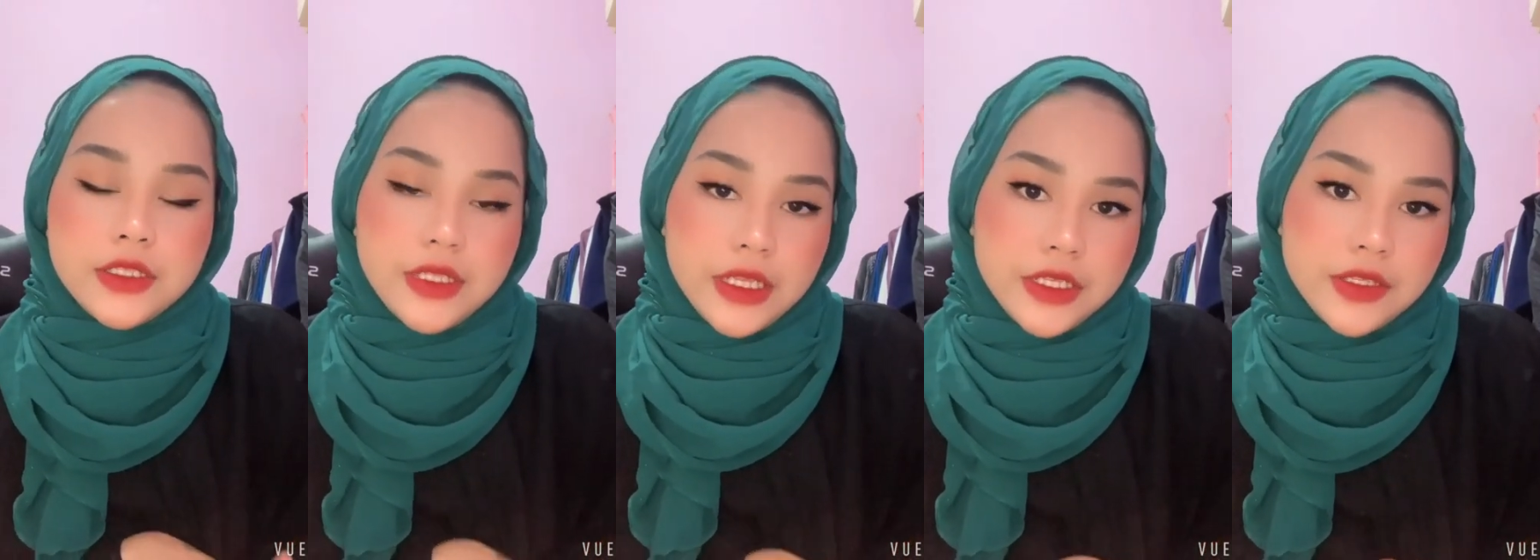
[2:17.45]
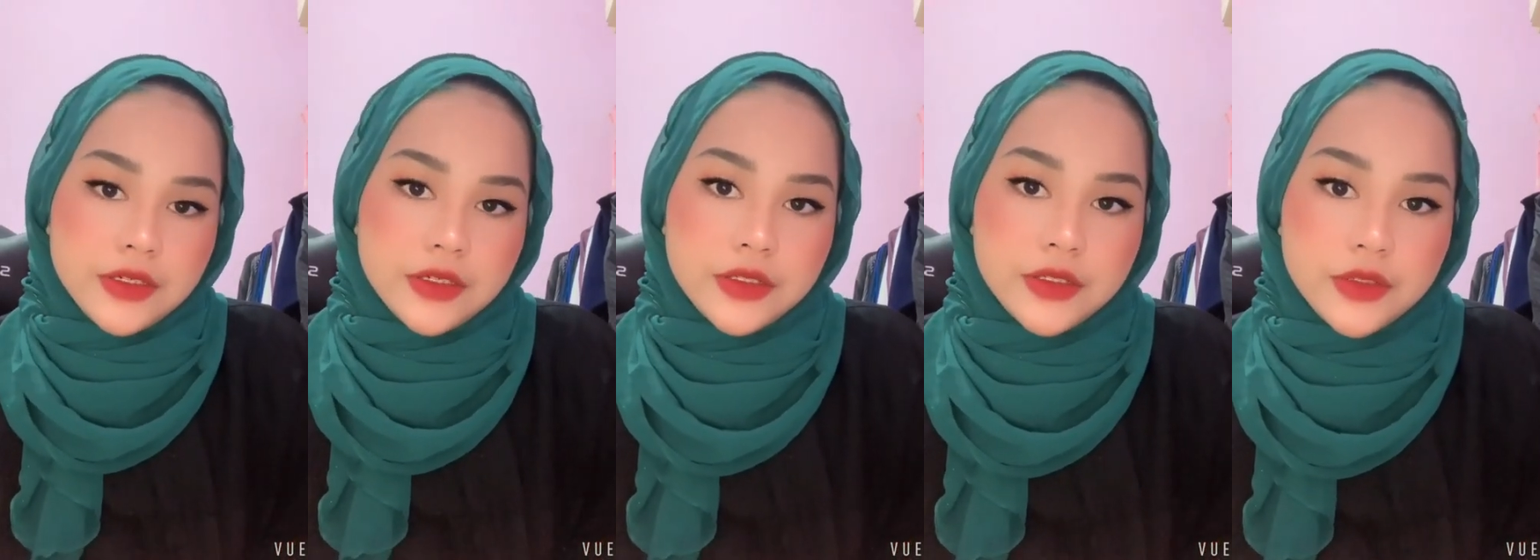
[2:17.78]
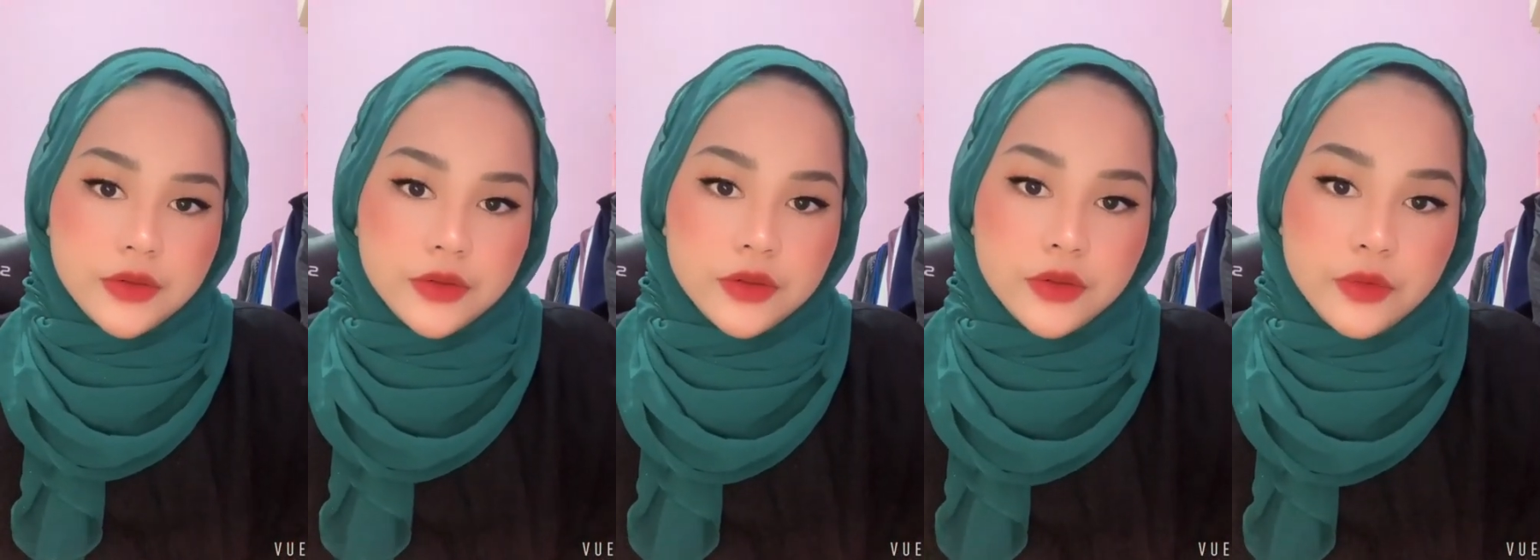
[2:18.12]
nature
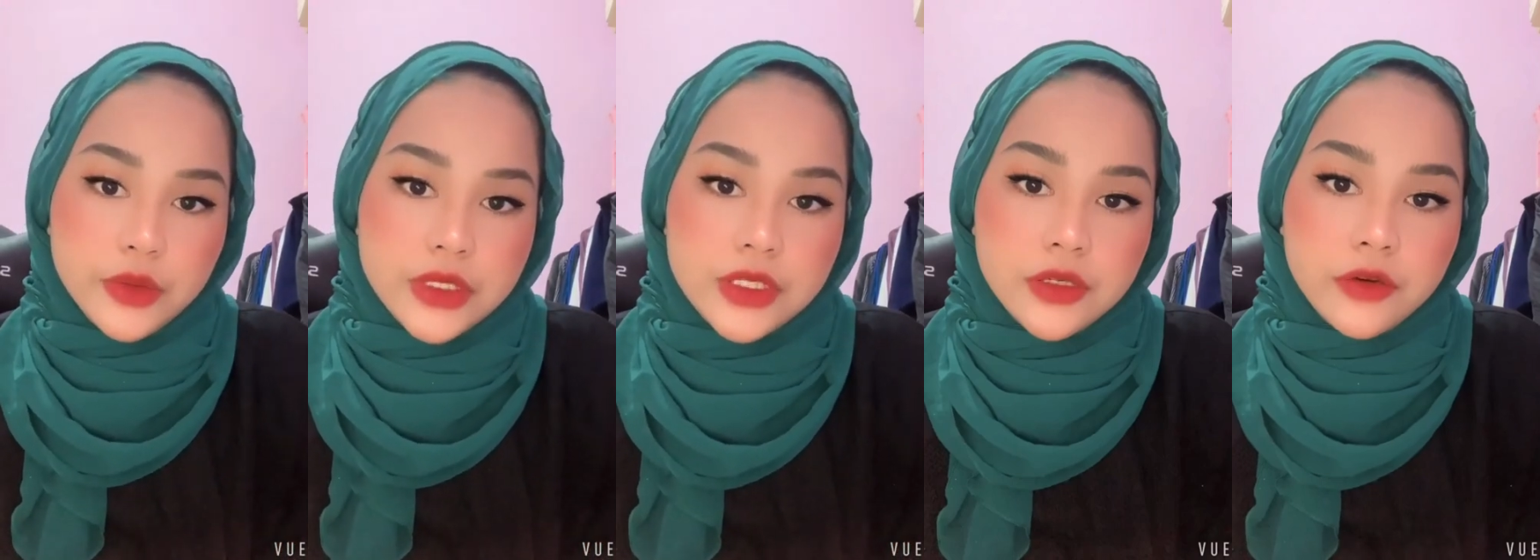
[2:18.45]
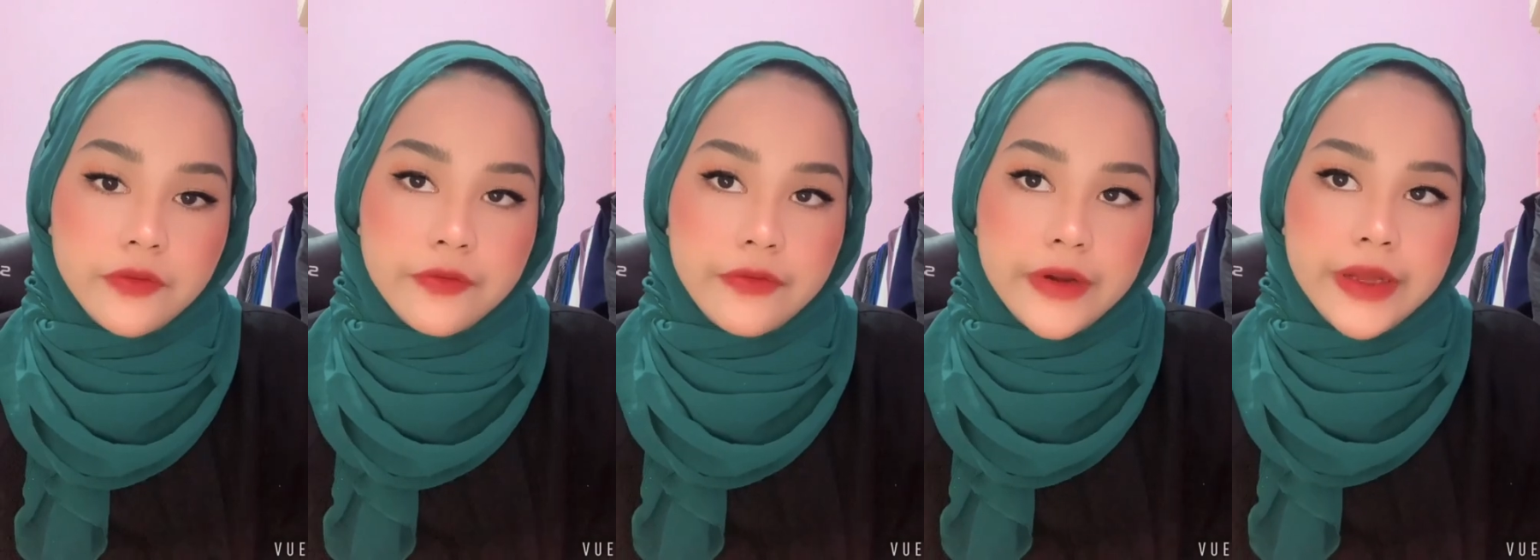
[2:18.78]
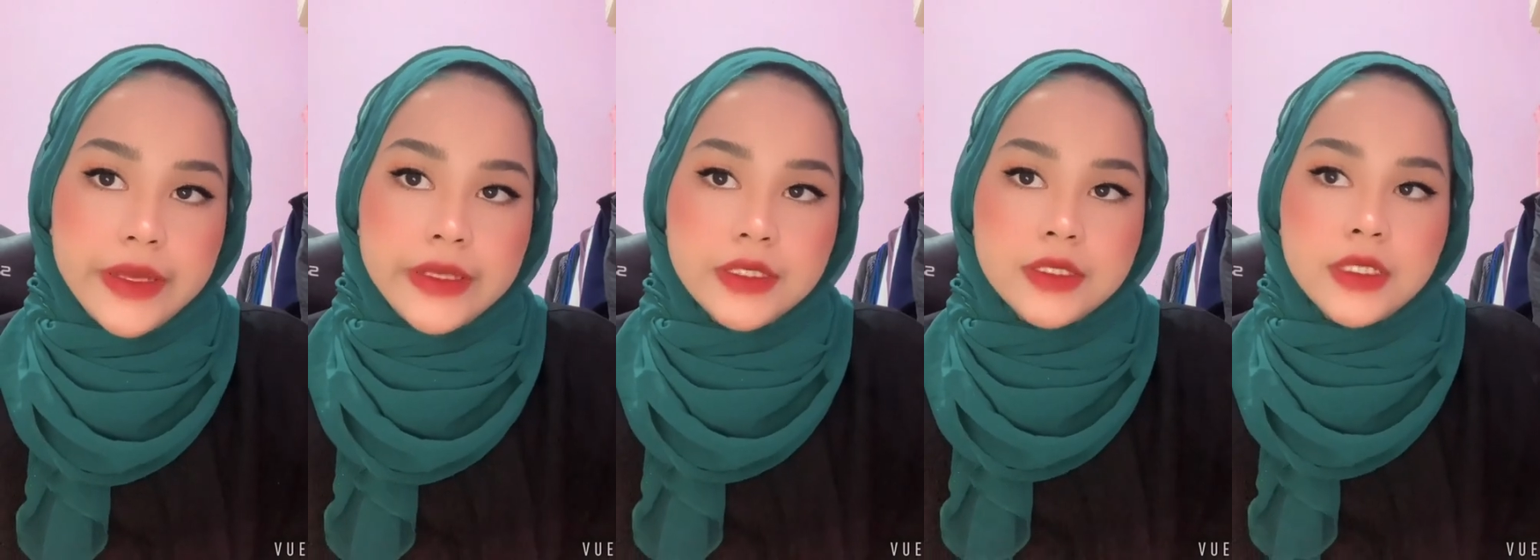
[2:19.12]
stroll with your
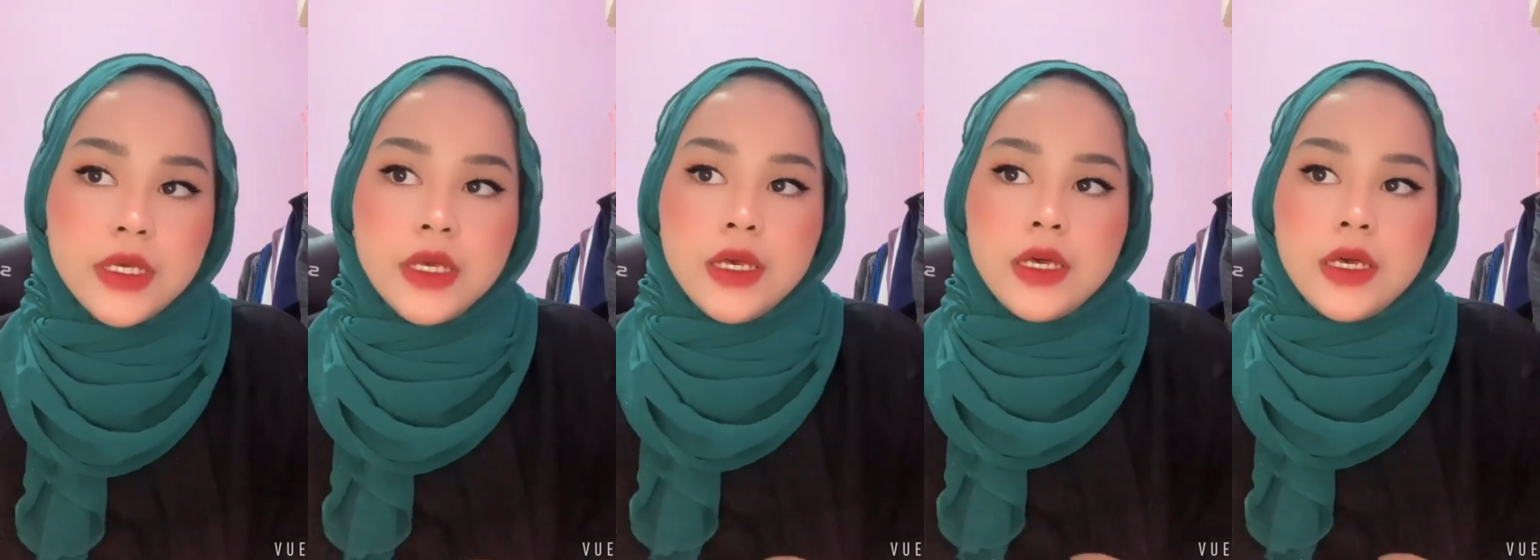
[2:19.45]
friends,